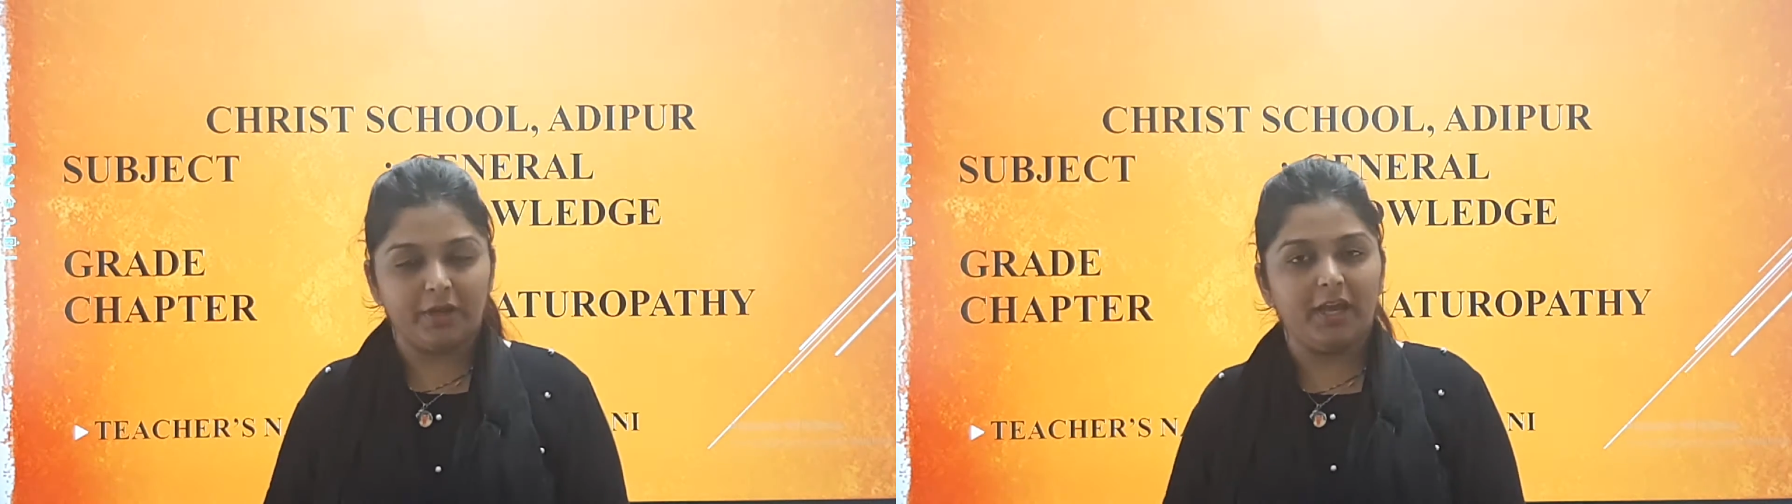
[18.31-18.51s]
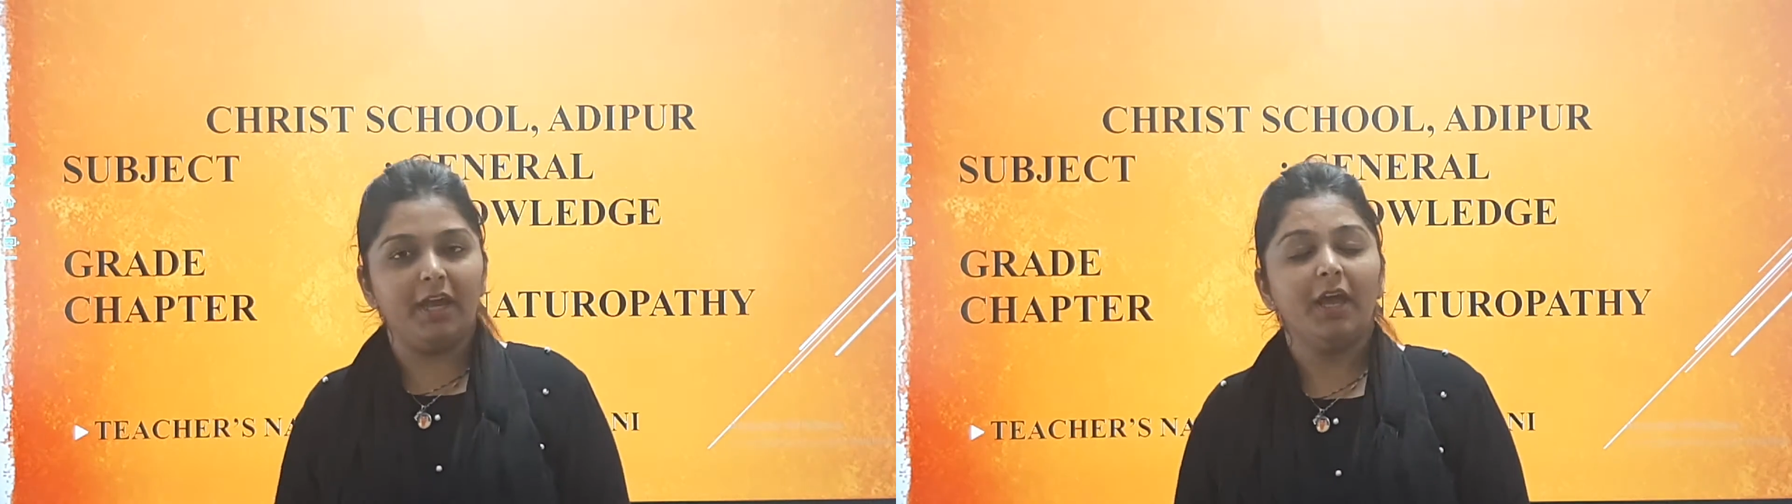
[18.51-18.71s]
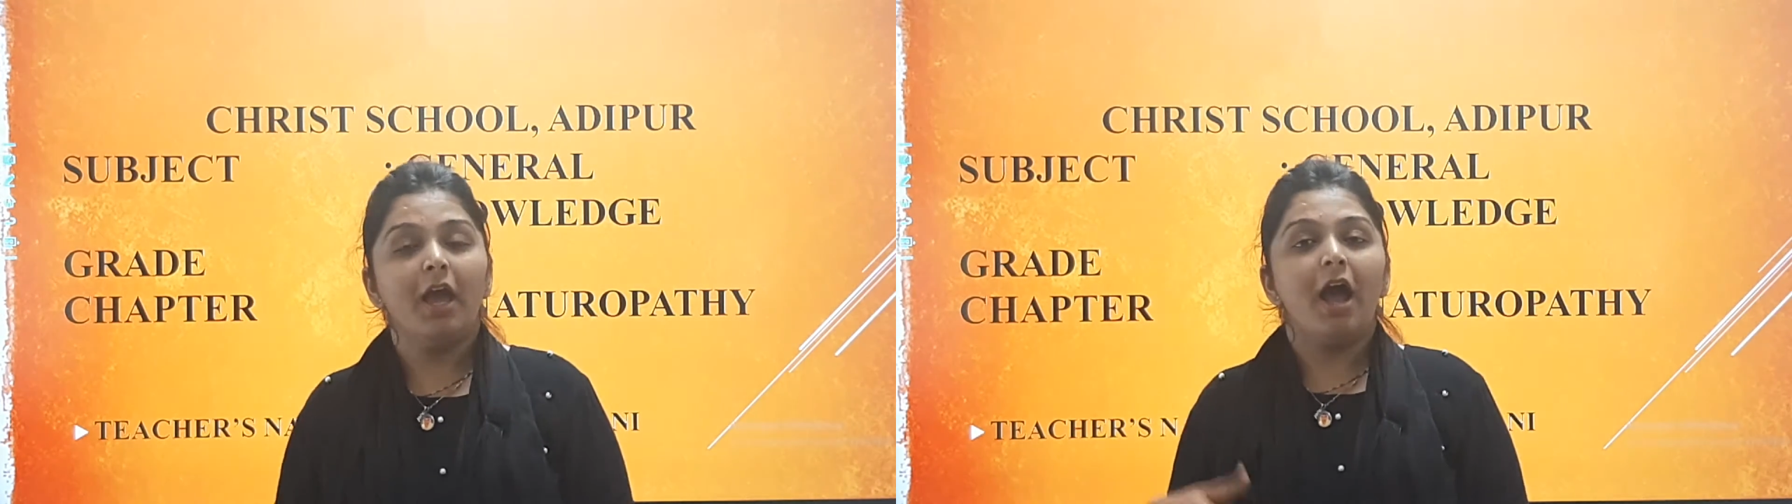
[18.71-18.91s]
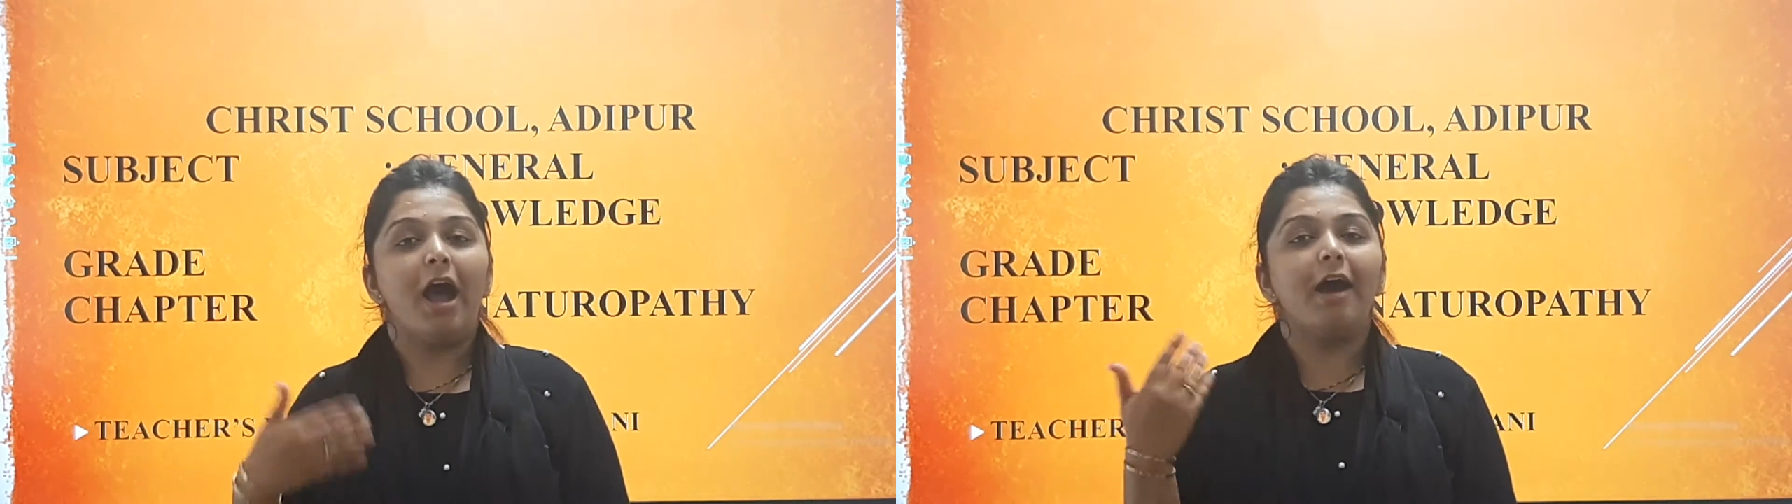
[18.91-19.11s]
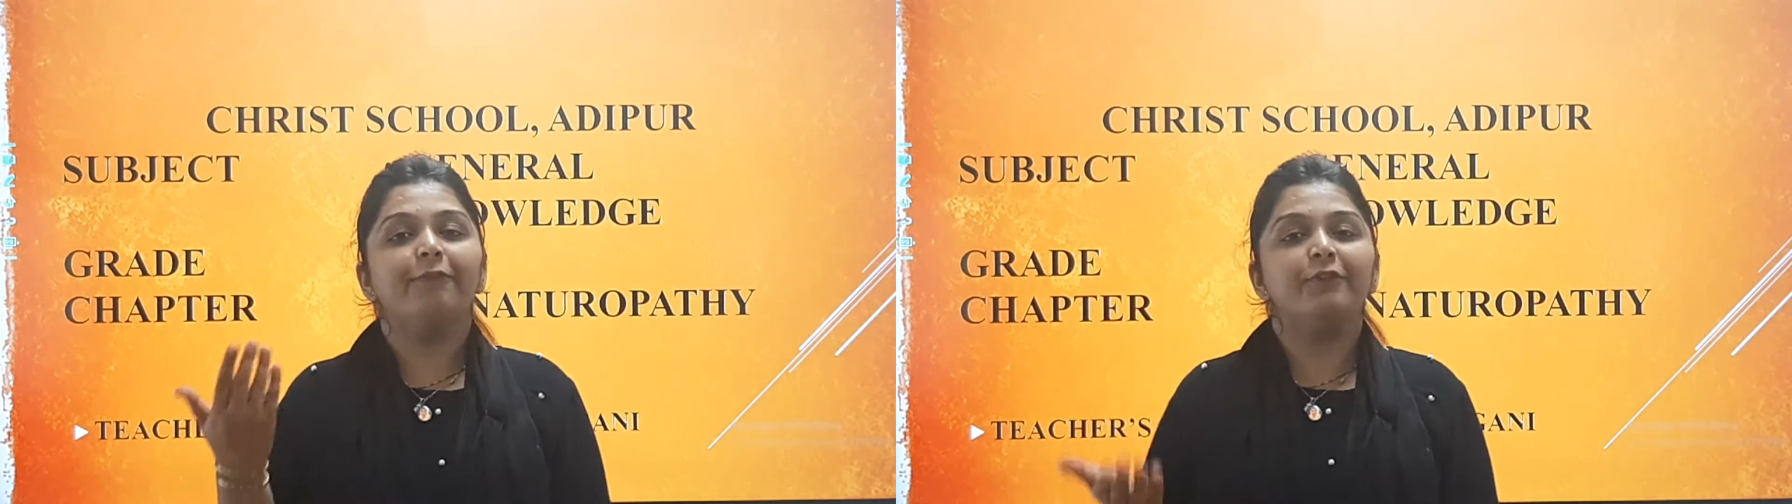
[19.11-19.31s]
Okay,
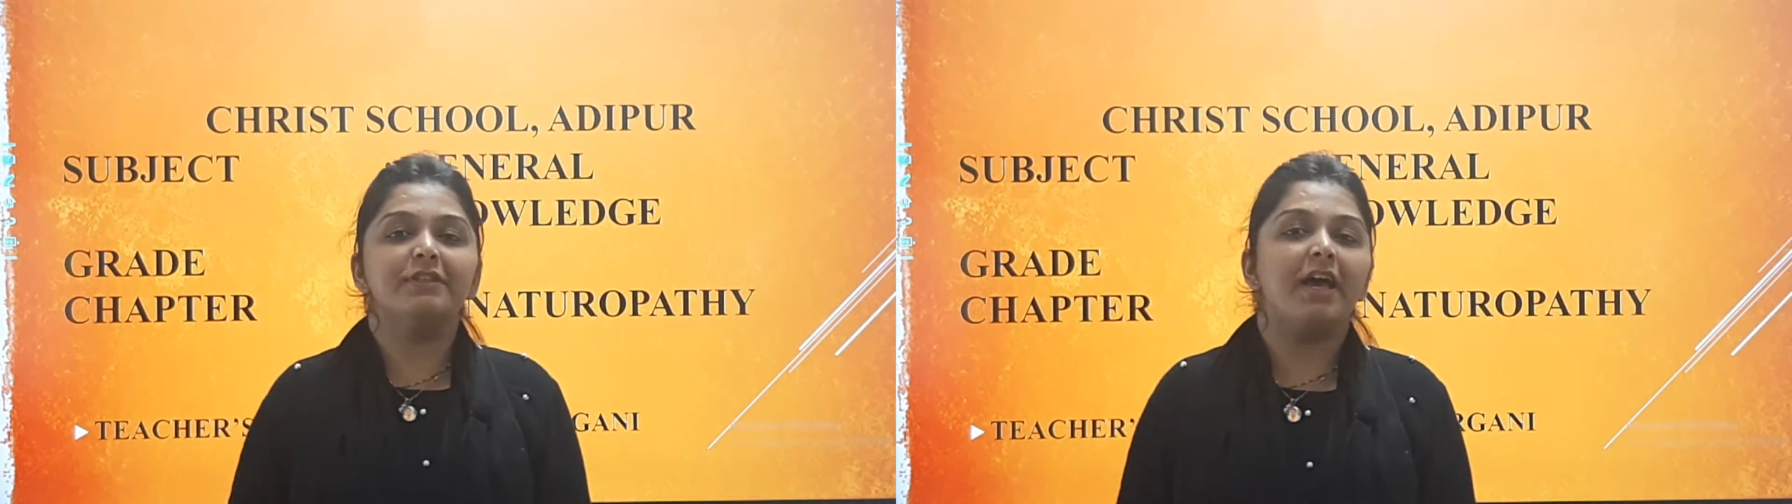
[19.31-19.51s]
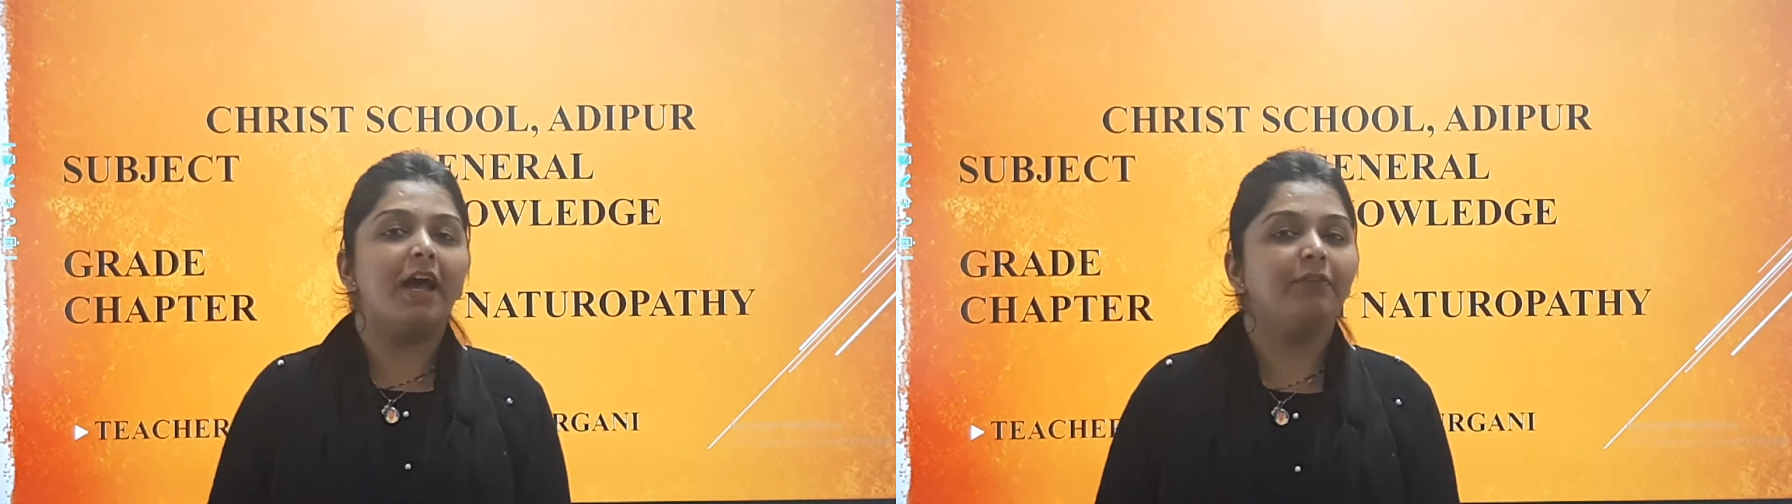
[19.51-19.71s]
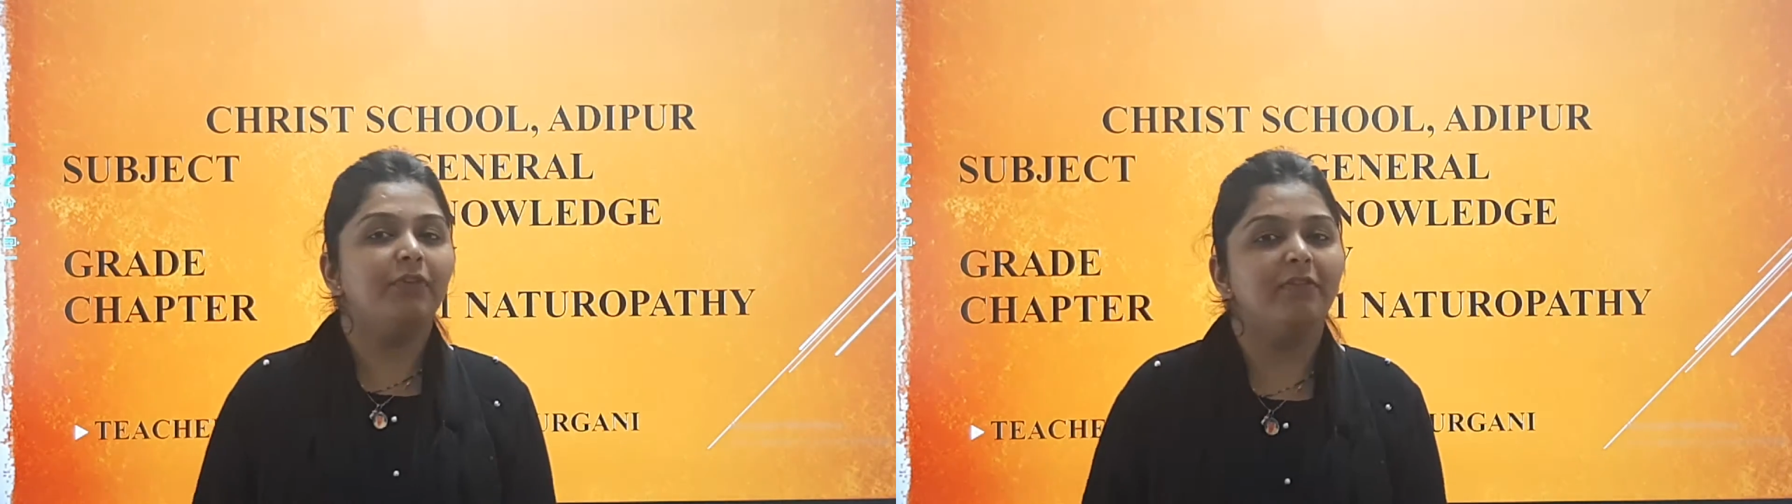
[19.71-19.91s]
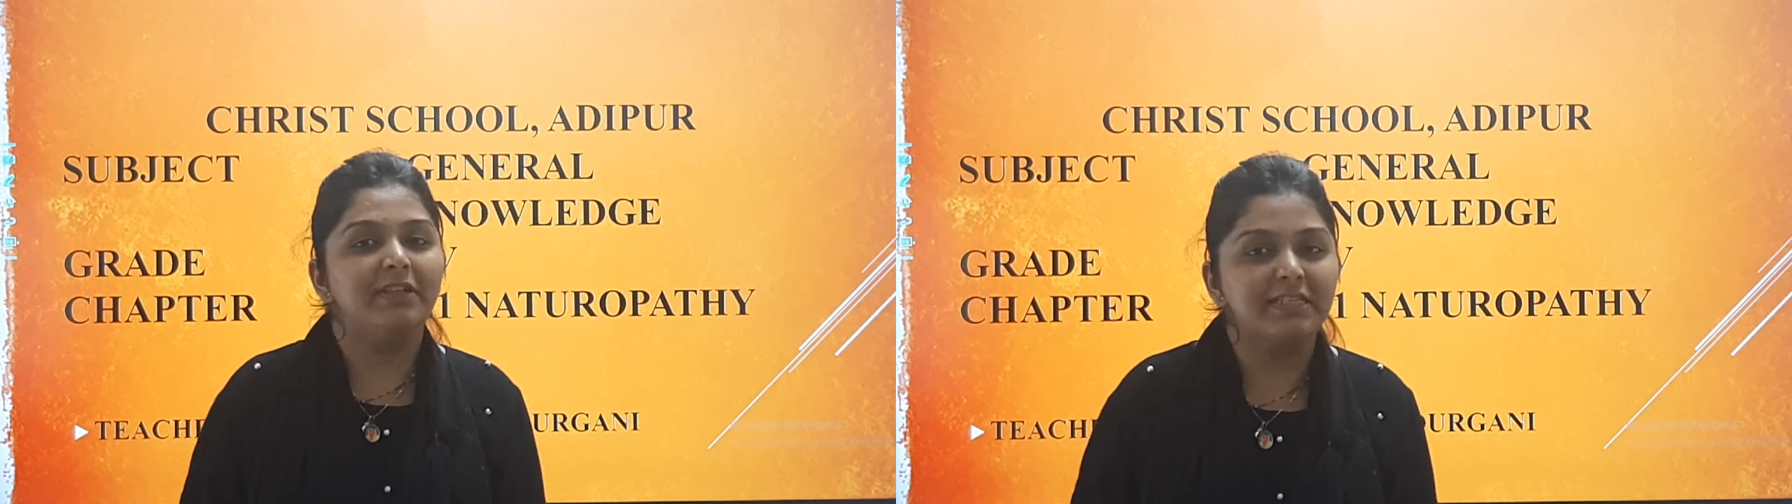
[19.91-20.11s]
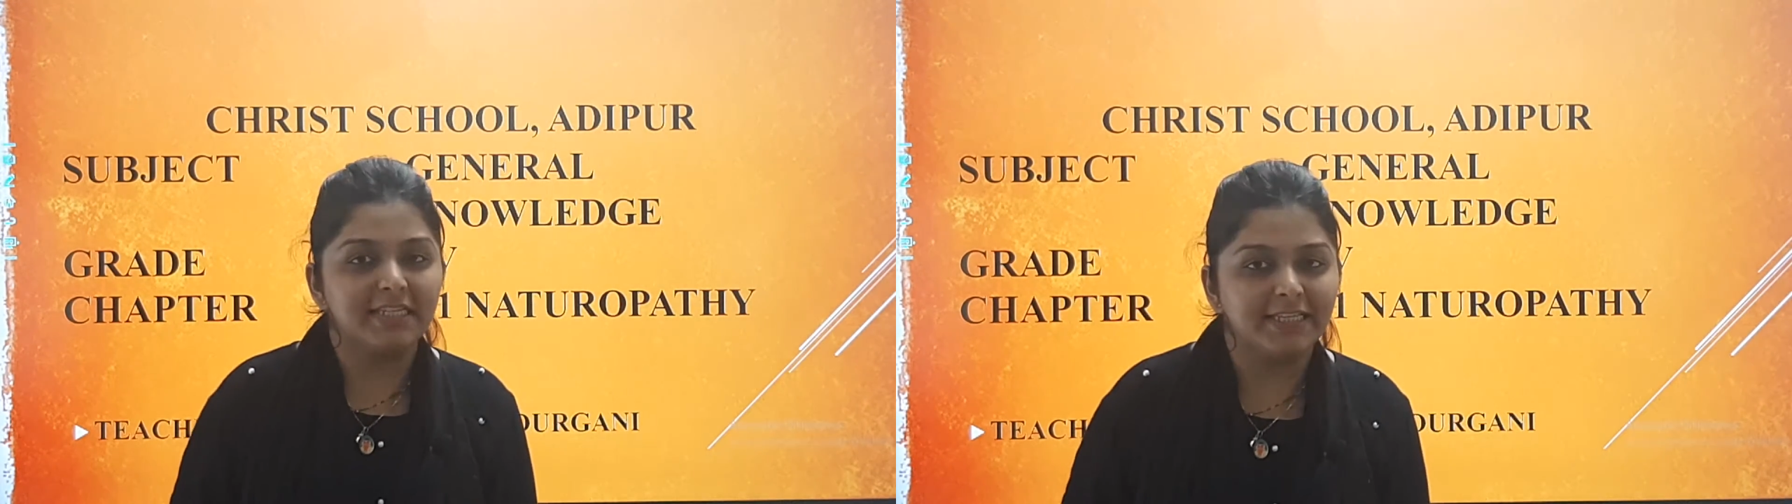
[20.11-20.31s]
after that we
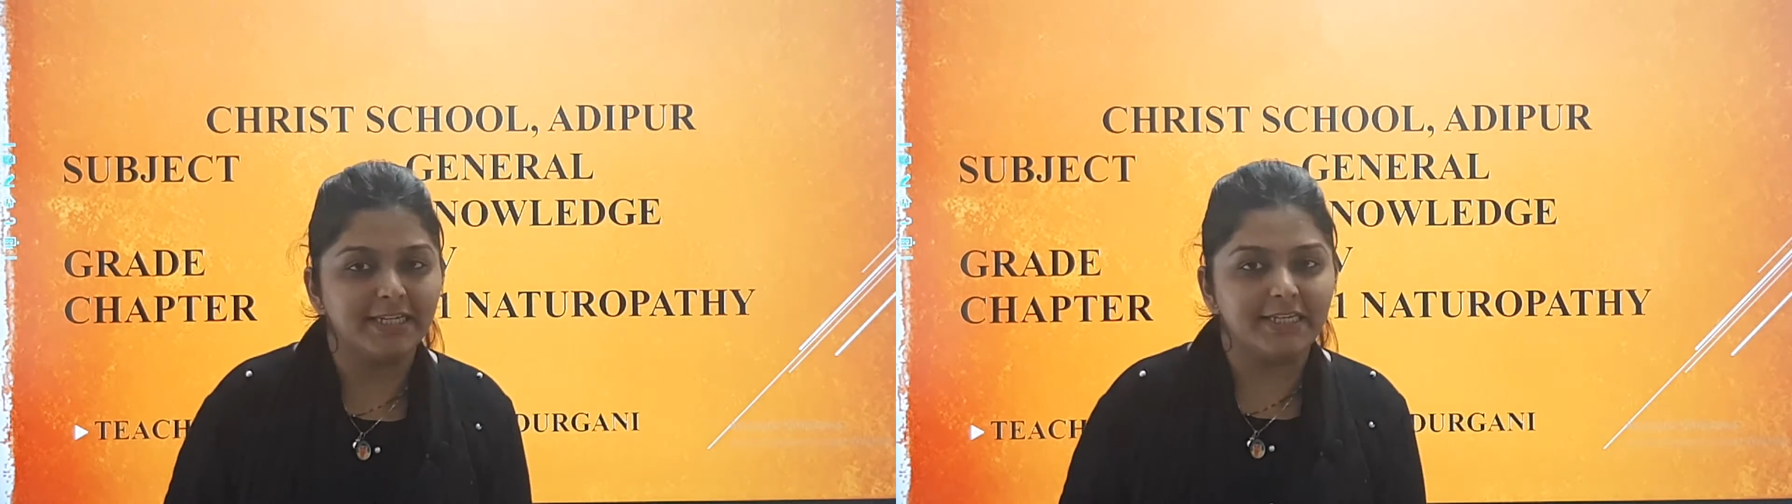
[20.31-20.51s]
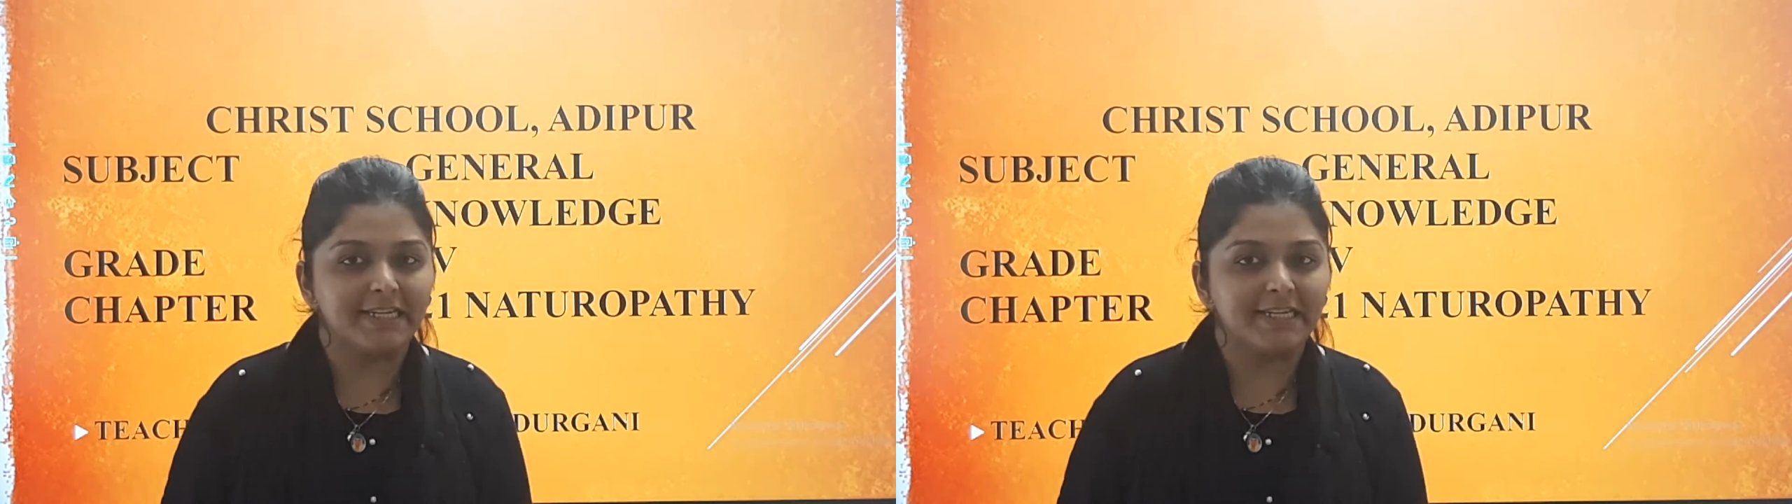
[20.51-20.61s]
will see the